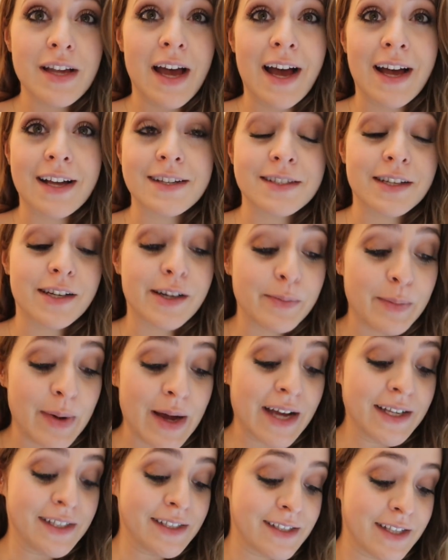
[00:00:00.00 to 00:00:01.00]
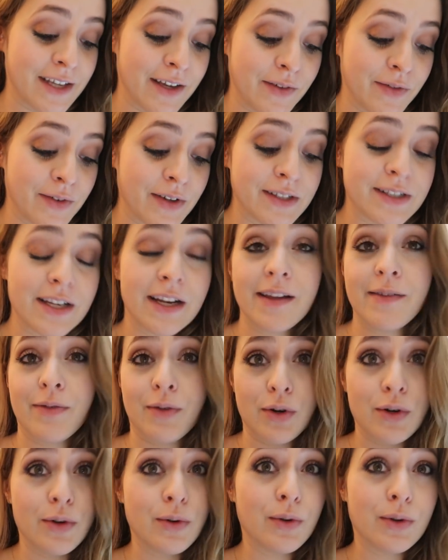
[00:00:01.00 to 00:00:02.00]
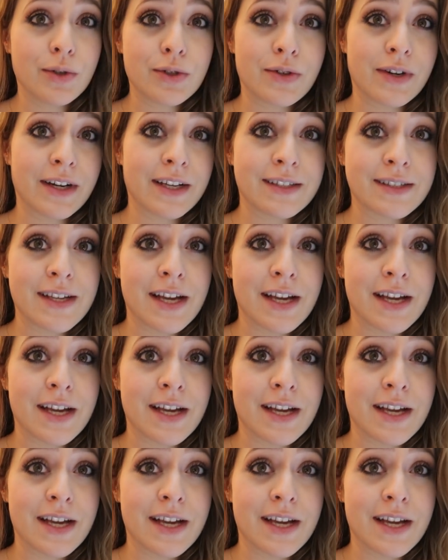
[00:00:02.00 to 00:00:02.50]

had a competitive delivery ordering